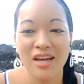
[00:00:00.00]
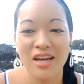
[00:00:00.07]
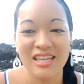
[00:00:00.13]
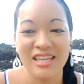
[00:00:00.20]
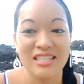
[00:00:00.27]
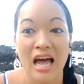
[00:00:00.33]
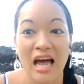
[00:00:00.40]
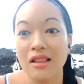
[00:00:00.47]

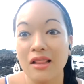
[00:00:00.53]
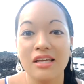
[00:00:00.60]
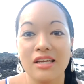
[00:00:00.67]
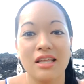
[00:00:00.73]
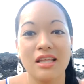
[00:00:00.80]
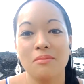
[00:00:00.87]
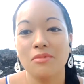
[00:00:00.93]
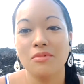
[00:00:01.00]
and telling
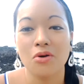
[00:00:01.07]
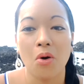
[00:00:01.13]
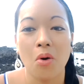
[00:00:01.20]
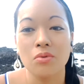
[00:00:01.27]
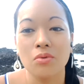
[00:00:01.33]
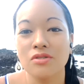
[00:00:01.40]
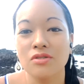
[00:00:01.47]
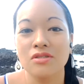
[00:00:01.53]
them their
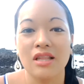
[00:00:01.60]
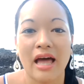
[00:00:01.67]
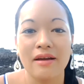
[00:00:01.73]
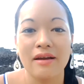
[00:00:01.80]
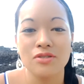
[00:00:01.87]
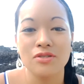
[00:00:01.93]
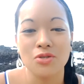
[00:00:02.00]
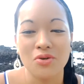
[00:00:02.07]
whole
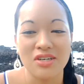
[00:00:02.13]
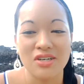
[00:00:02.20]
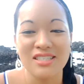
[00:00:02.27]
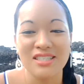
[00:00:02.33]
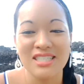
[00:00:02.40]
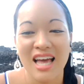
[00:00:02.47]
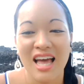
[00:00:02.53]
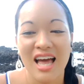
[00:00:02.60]
life
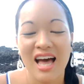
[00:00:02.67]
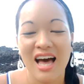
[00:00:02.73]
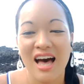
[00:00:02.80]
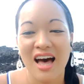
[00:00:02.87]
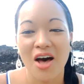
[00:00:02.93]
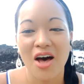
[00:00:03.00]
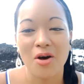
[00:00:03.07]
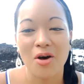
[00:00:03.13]
stories,
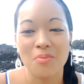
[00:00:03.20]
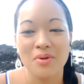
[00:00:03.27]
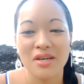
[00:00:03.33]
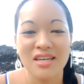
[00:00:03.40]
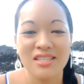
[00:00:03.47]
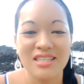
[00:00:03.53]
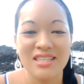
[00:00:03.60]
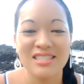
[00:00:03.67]

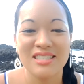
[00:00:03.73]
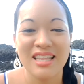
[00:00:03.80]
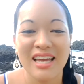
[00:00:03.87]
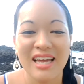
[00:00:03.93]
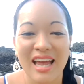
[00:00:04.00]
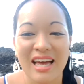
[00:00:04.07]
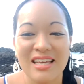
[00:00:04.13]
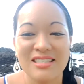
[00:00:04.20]
because it's
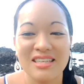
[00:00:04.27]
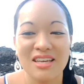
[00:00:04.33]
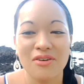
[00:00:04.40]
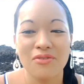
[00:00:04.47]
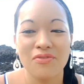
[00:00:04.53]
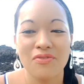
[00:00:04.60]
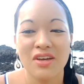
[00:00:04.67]
like as if